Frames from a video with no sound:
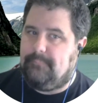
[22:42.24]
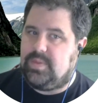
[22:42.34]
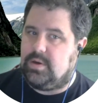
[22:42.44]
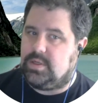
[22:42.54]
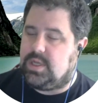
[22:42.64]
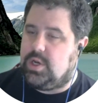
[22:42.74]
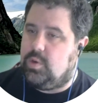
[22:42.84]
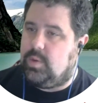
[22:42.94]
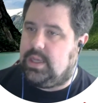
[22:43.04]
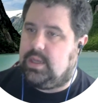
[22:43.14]
there is a
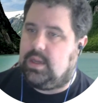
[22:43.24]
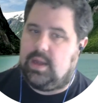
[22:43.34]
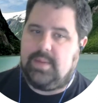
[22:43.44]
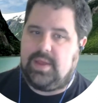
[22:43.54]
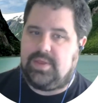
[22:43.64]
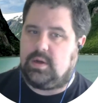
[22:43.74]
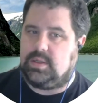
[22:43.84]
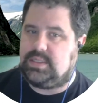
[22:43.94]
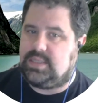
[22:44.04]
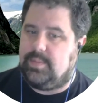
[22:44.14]
new inline method
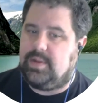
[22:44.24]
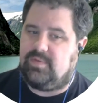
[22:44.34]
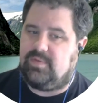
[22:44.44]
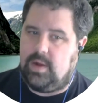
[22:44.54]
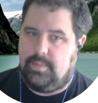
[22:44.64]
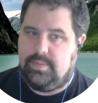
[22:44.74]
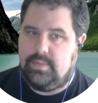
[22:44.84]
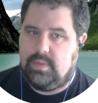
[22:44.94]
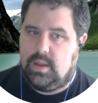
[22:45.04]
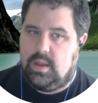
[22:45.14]
called summon from,
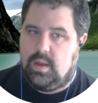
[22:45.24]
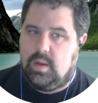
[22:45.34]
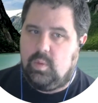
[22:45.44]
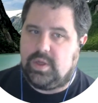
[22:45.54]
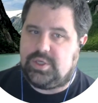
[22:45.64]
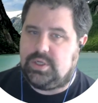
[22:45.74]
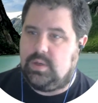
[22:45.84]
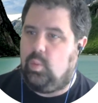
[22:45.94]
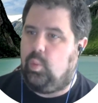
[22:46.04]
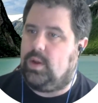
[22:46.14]
which
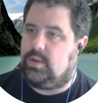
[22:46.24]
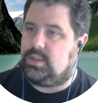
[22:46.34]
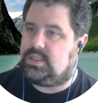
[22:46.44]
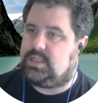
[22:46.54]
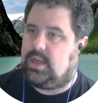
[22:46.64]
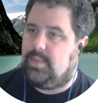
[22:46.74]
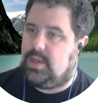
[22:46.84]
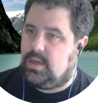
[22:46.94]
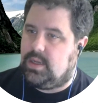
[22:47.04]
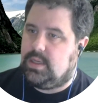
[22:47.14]
will
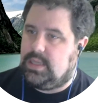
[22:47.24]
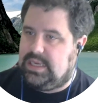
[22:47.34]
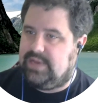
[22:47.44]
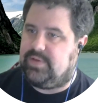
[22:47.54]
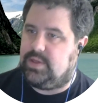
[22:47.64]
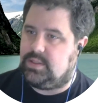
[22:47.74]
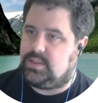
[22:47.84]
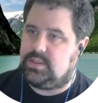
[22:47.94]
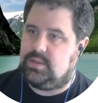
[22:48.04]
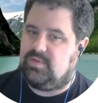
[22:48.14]
summon
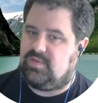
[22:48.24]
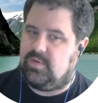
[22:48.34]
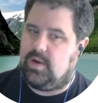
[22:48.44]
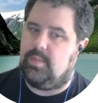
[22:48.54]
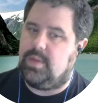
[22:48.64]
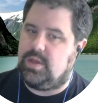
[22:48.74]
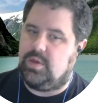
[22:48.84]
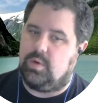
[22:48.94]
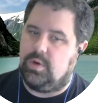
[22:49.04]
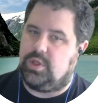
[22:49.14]
givens from
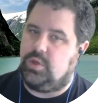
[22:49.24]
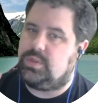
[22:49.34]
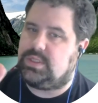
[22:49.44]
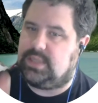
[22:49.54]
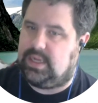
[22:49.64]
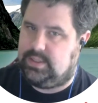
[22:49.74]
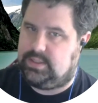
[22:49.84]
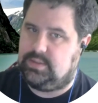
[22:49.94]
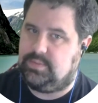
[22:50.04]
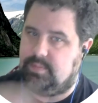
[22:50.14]
your use
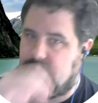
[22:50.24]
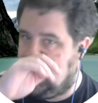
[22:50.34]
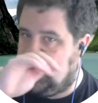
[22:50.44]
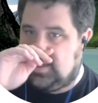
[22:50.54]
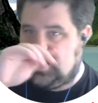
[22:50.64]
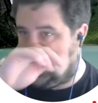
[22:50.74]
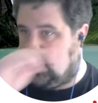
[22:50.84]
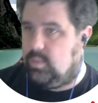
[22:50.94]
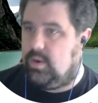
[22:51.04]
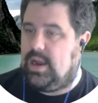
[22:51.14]
site. So
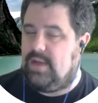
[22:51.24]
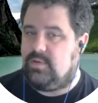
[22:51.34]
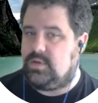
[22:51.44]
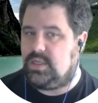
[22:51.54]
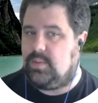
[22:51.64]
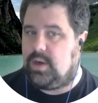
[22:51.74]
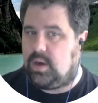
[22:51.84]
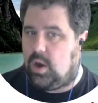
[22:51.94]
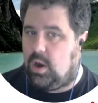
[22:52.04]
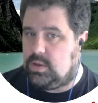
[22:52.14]
wherever someone
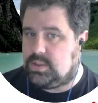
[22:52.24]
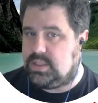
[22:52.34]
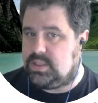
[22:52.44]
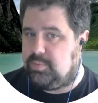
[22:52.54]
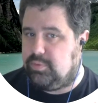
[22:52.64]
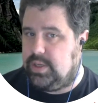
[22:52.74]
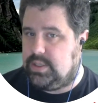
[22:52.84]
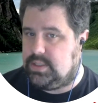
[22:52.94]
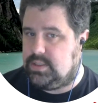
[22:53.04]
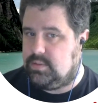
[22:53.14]
calls this
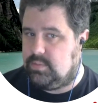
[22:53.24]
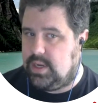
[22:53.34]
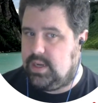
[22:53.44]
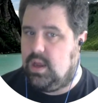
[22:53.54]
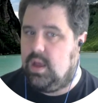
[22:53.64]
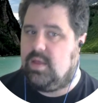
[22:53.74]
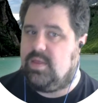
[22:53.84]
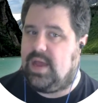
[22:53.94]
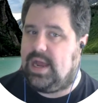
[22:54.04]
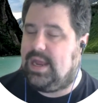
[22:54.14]
print, right,
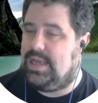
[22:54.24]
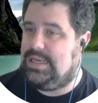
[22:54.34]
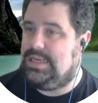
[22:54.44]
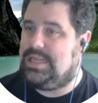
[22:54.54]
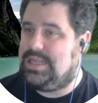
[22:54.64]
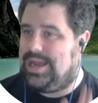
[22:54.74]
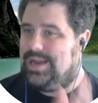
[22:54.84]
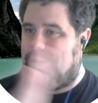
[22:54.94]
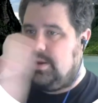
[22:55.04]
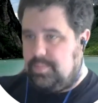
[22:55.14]
that in
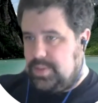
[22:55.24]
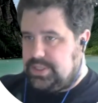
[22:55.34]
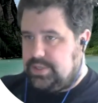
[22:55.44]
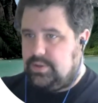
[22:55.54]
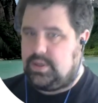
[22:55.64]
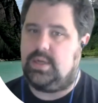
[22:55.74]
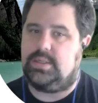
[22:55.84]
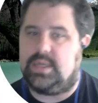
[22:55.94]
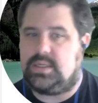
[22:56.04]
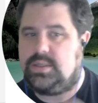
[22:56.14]
that particular
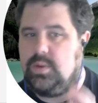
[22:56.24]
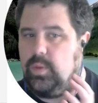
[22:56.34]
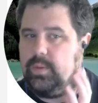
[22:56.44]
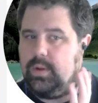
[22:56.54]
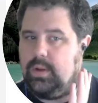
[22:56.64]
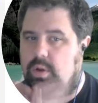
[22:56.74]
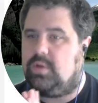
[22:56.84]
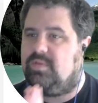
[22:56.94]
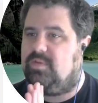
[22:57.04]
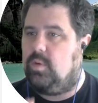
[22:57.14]
context, we will
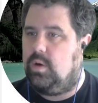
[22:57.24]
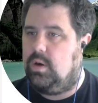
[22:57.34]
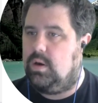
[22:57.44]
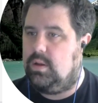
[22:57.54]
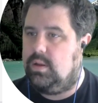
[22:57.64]
look for